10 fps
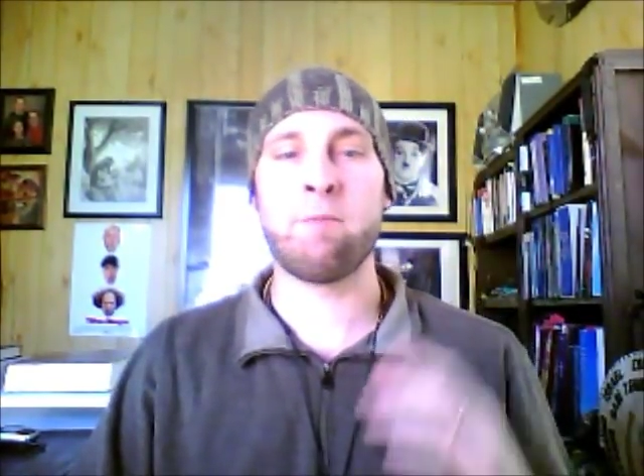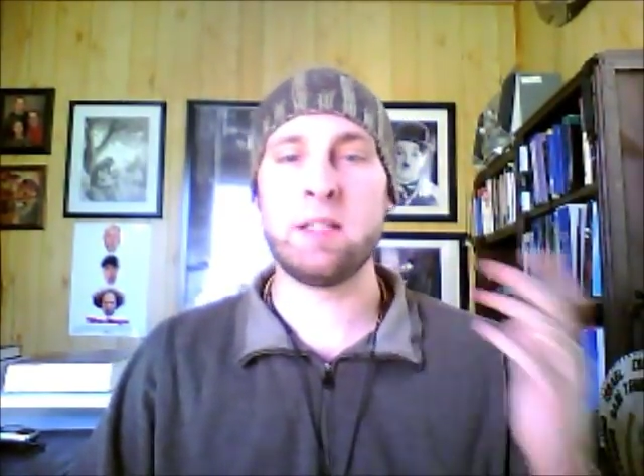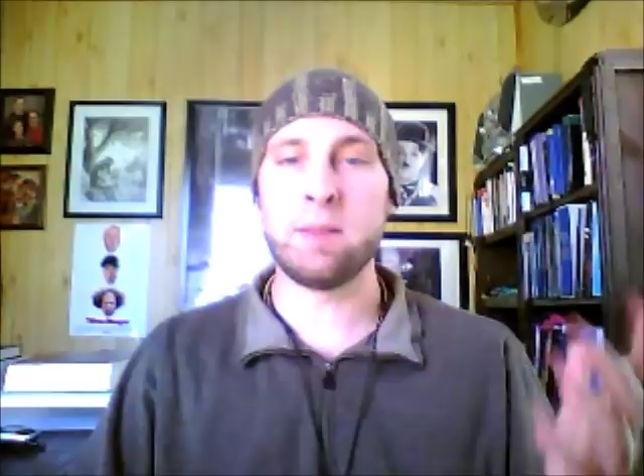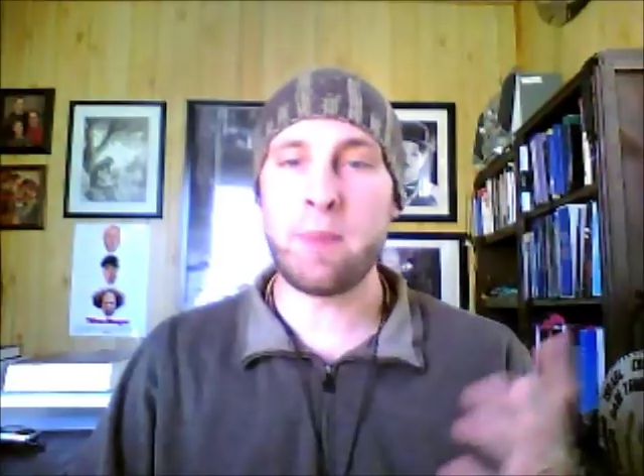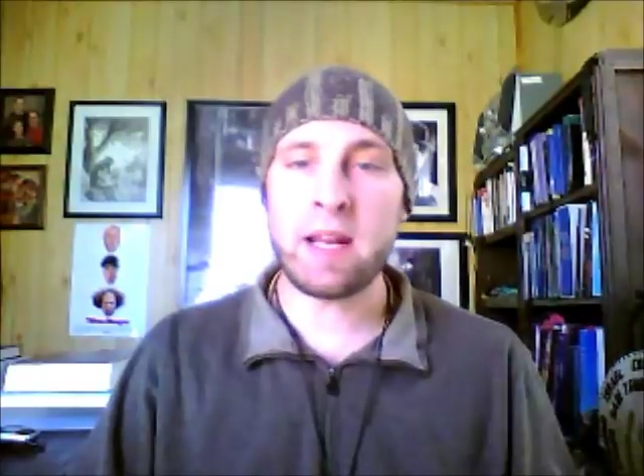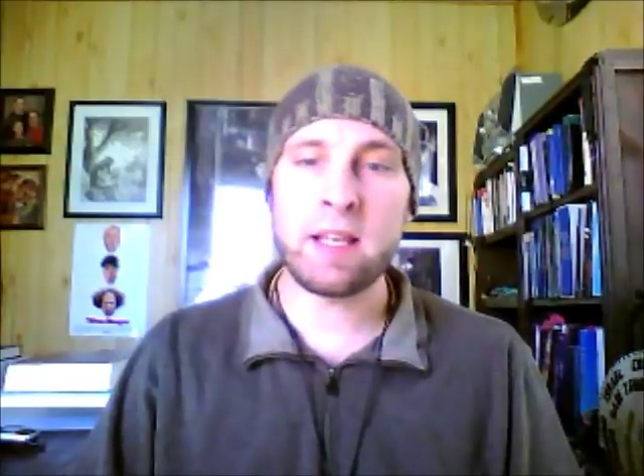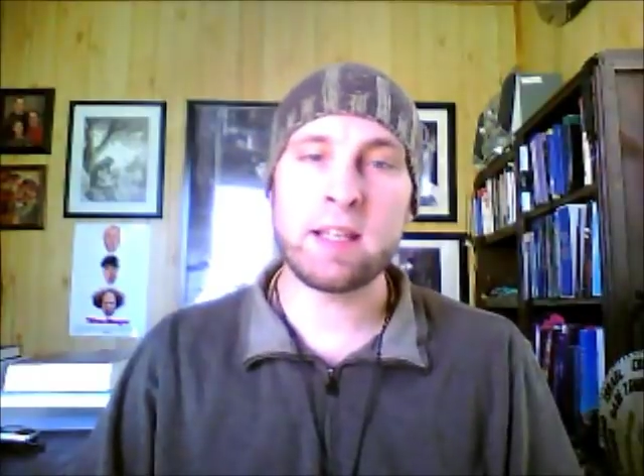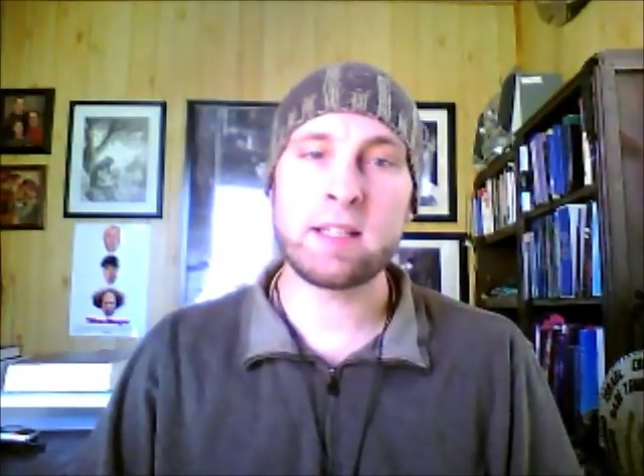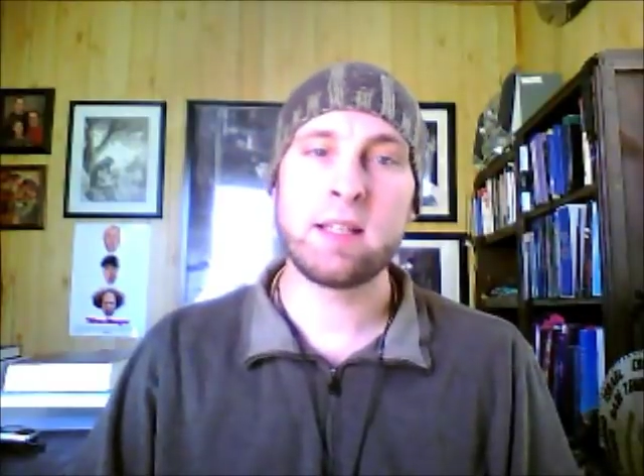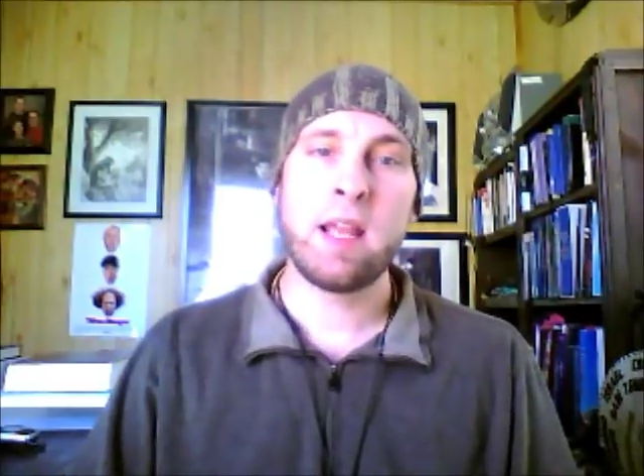I've been debating
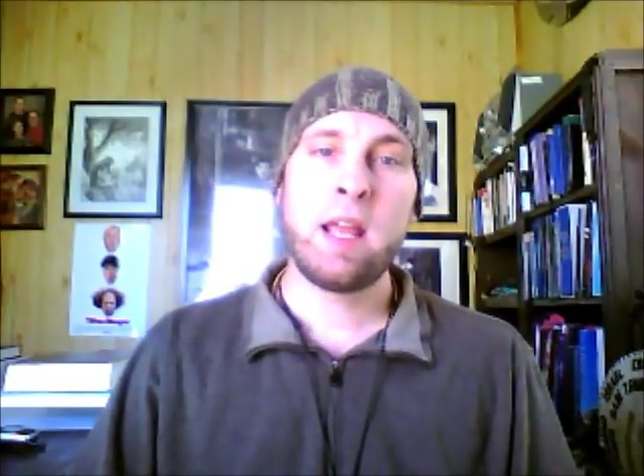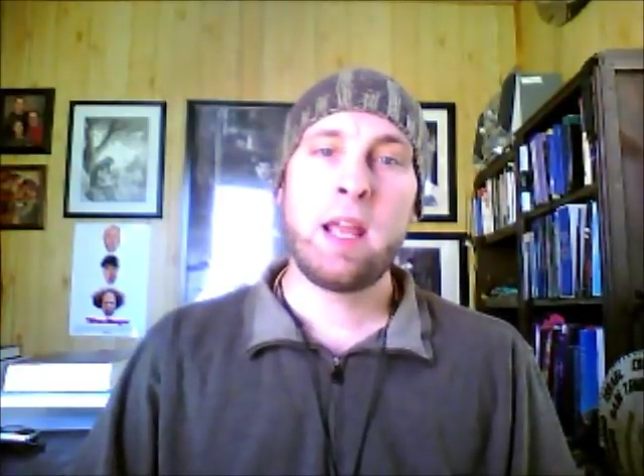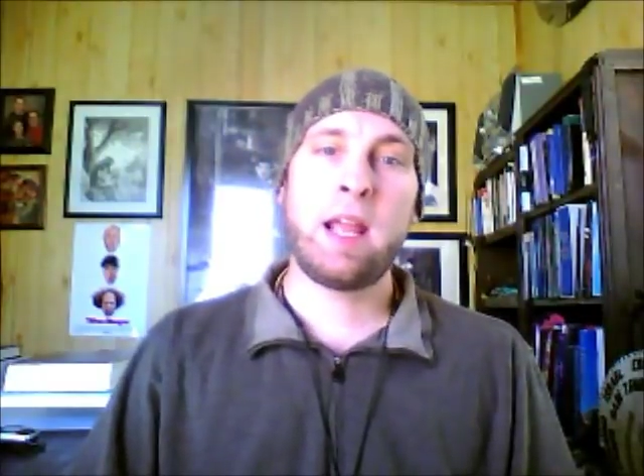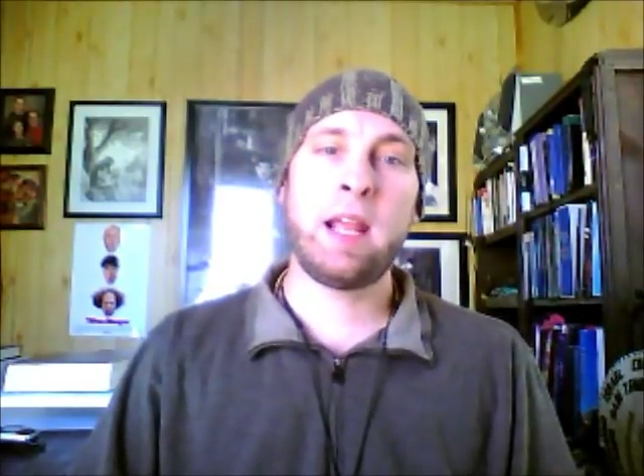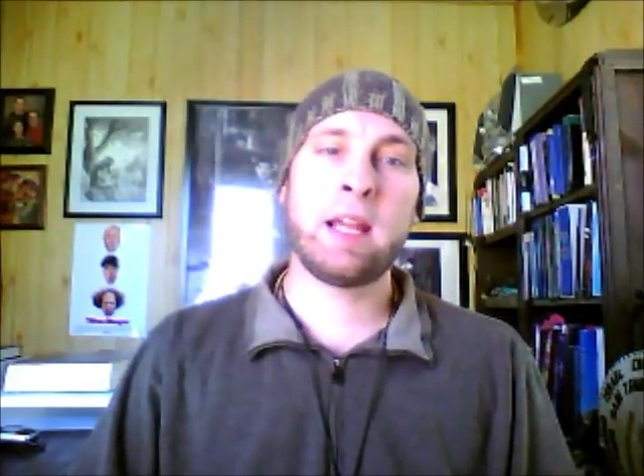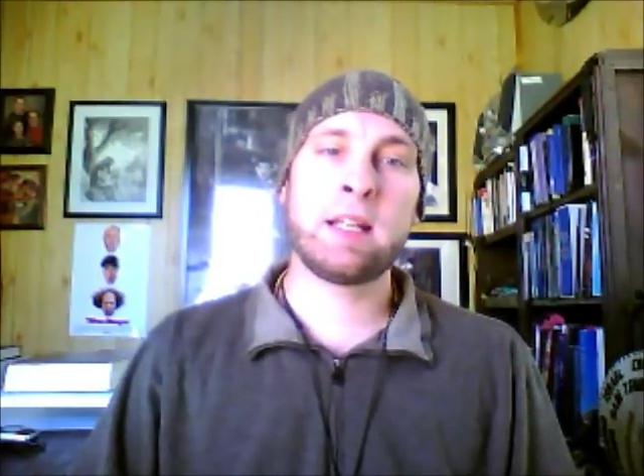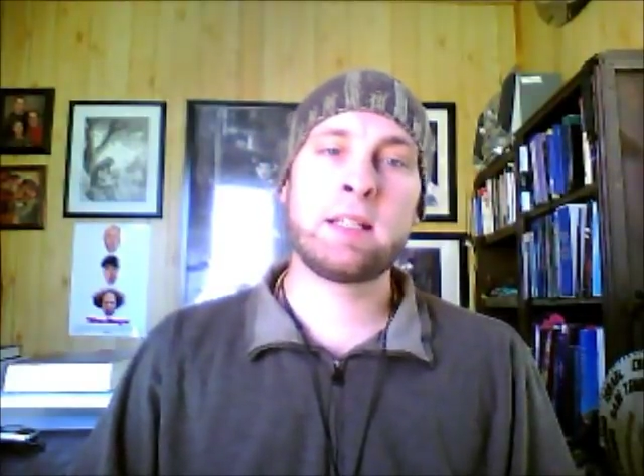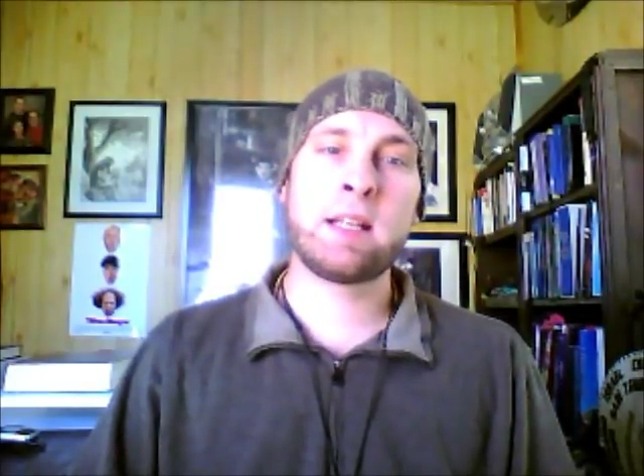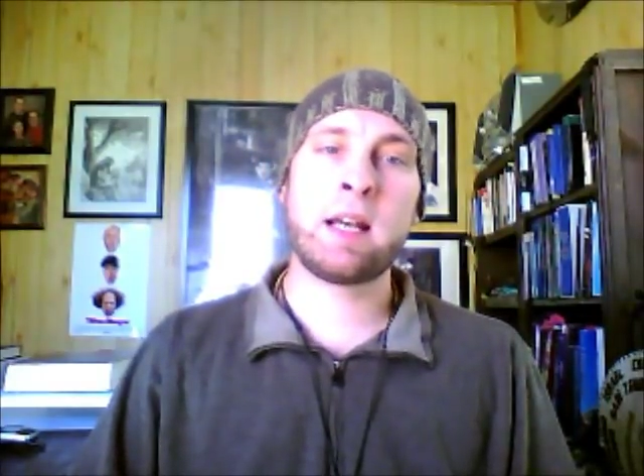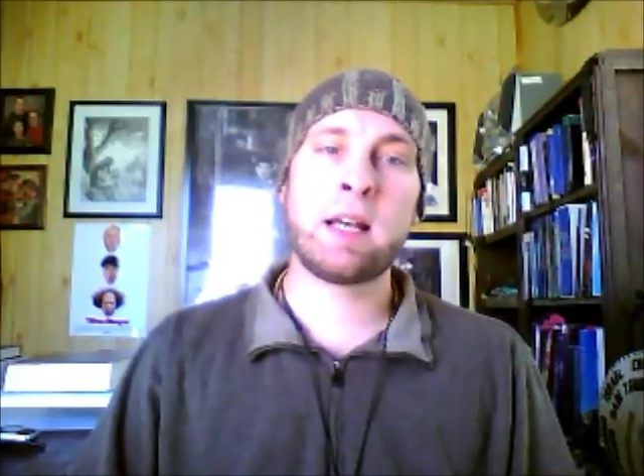this,
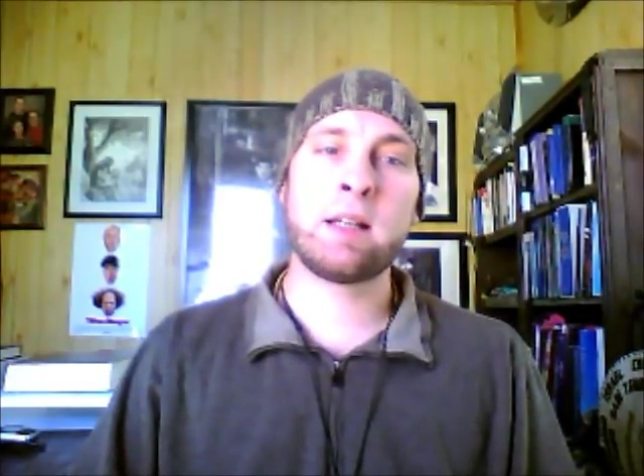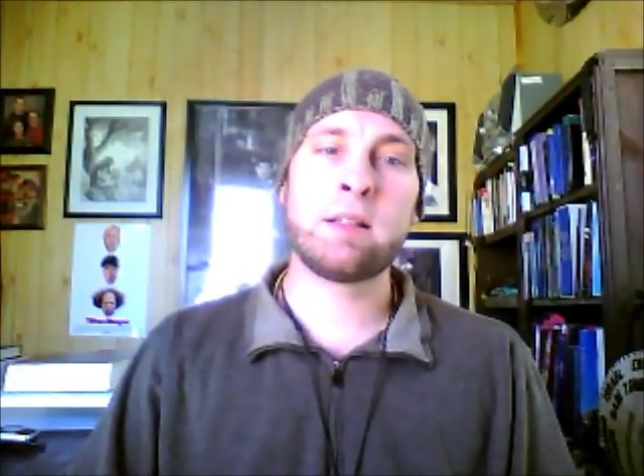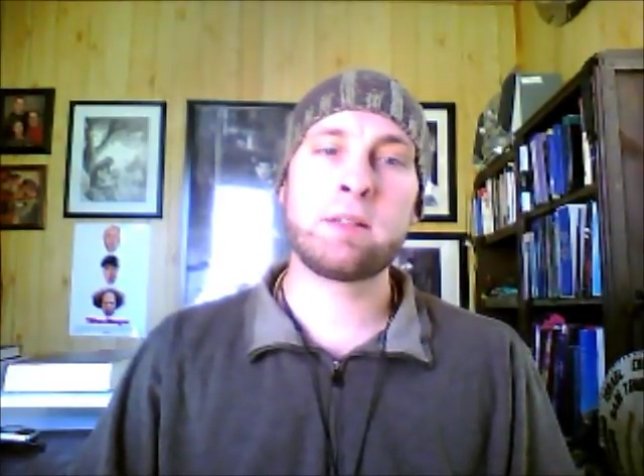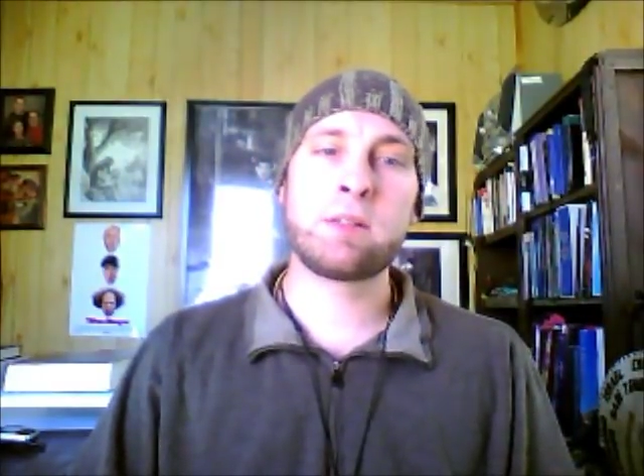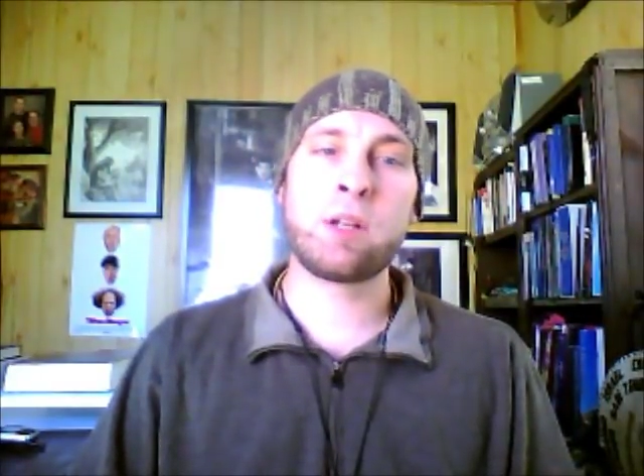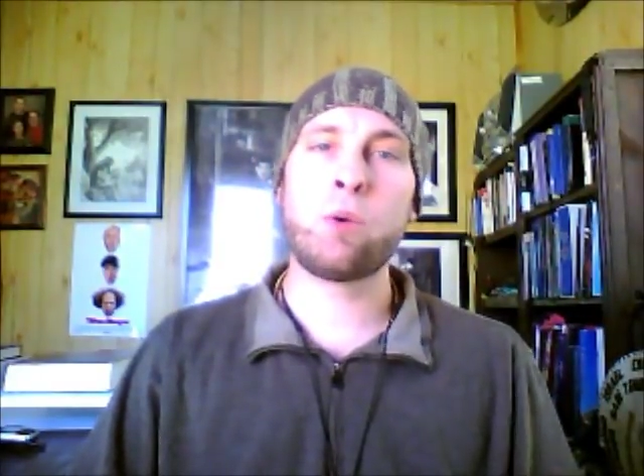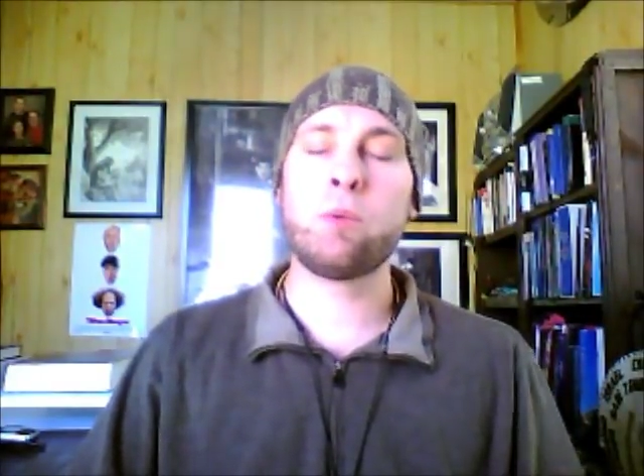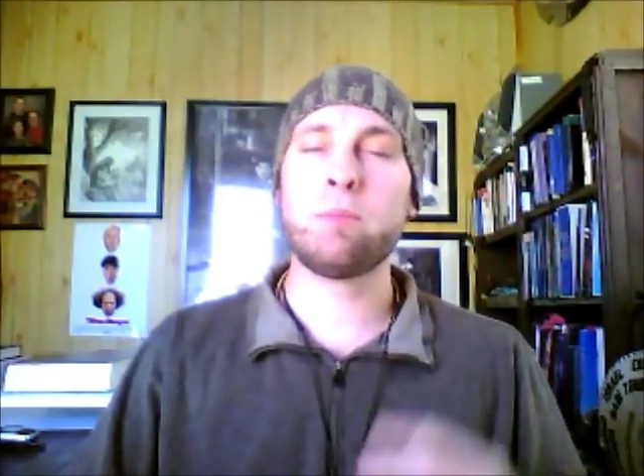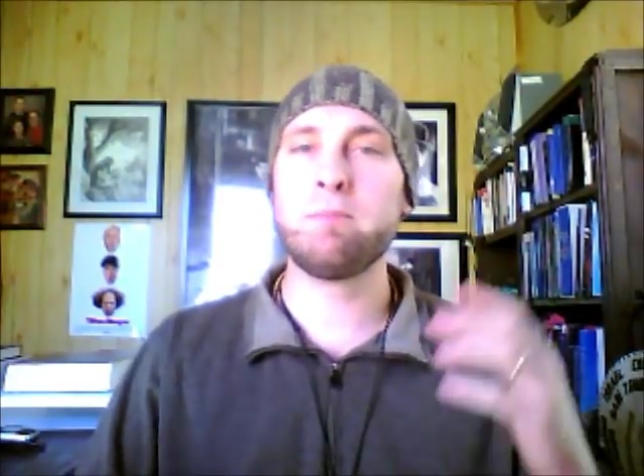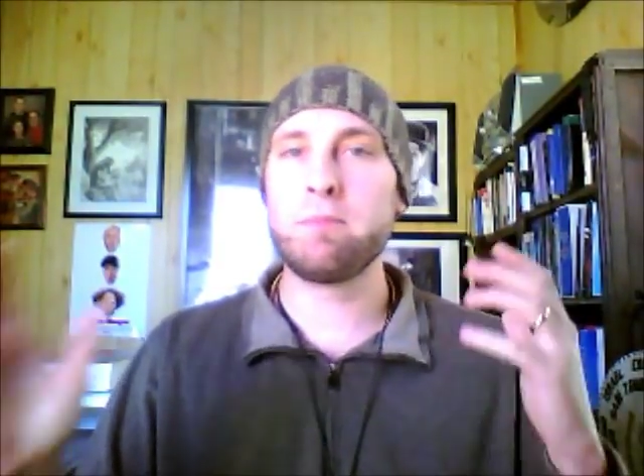and so